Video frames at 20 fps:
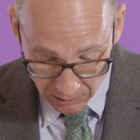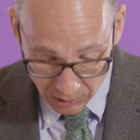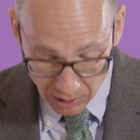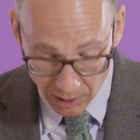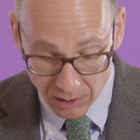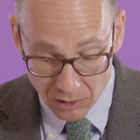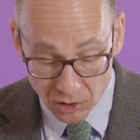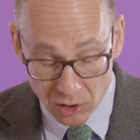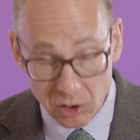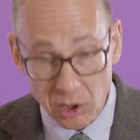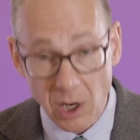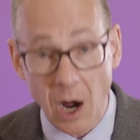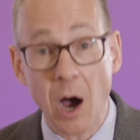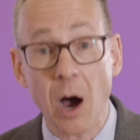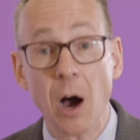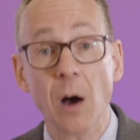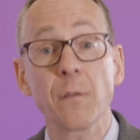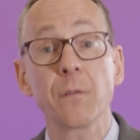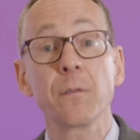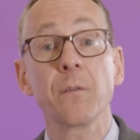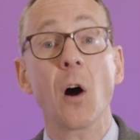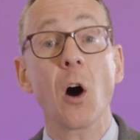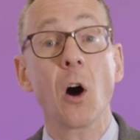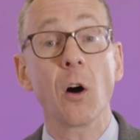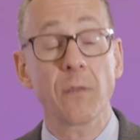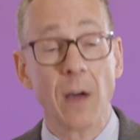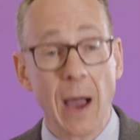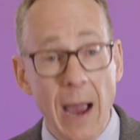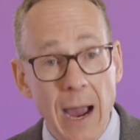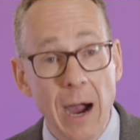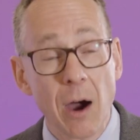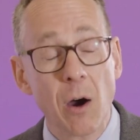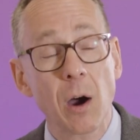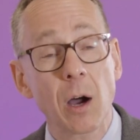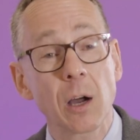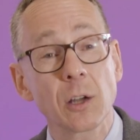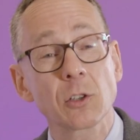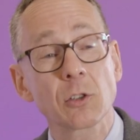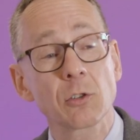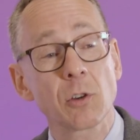to the staff of
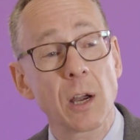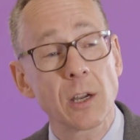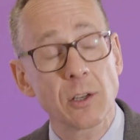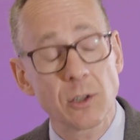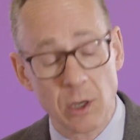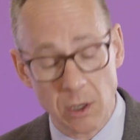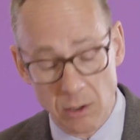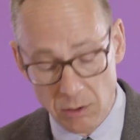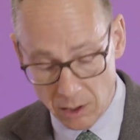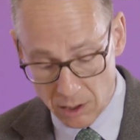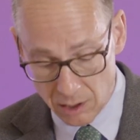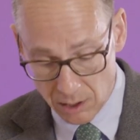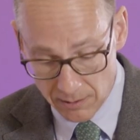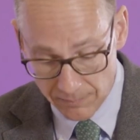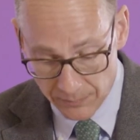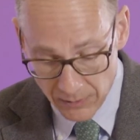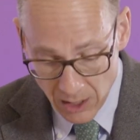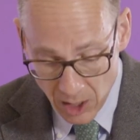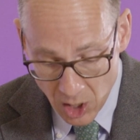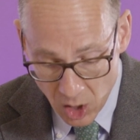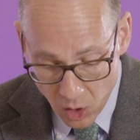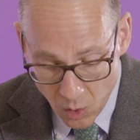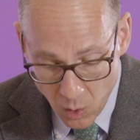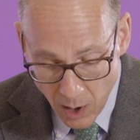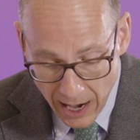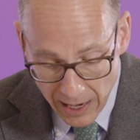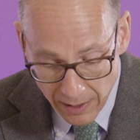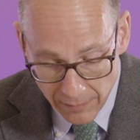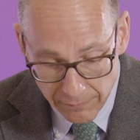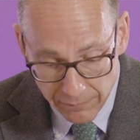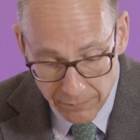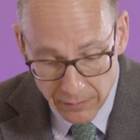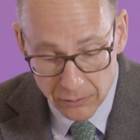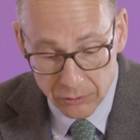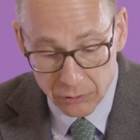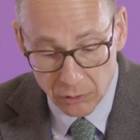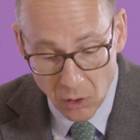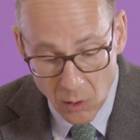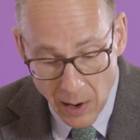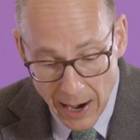our trade union who have,
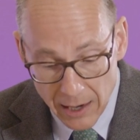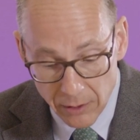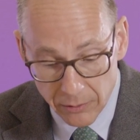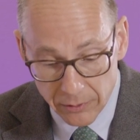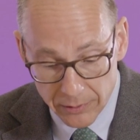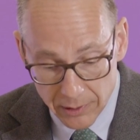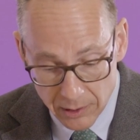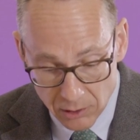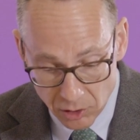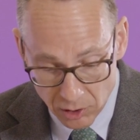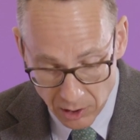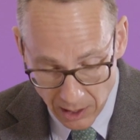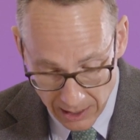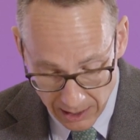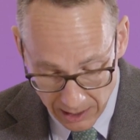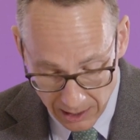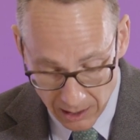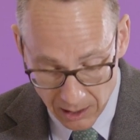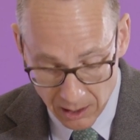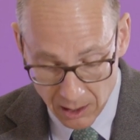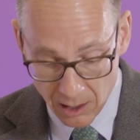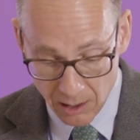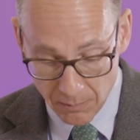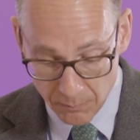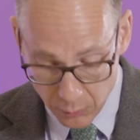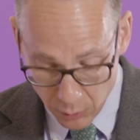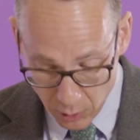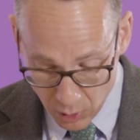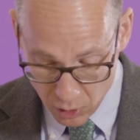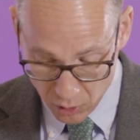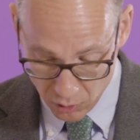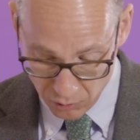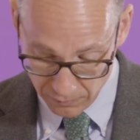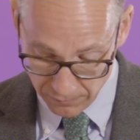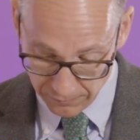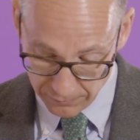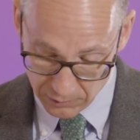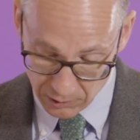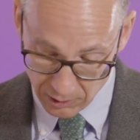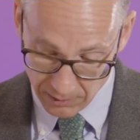throughout this year,
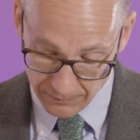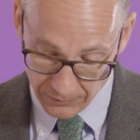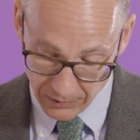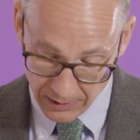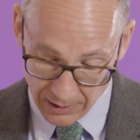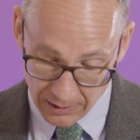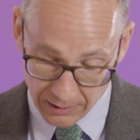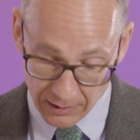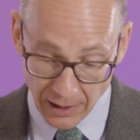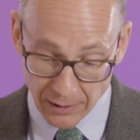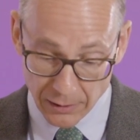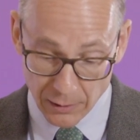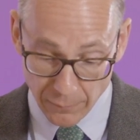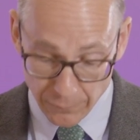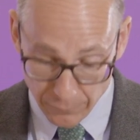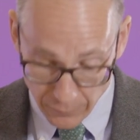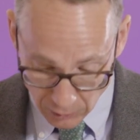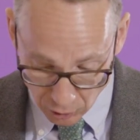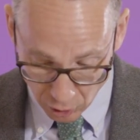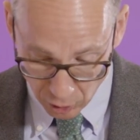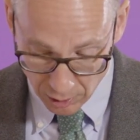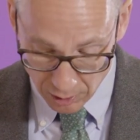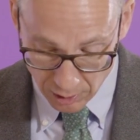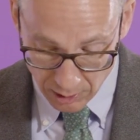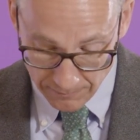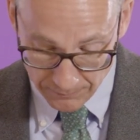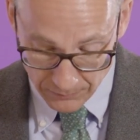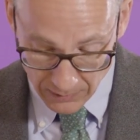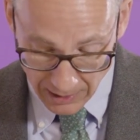proved that the vision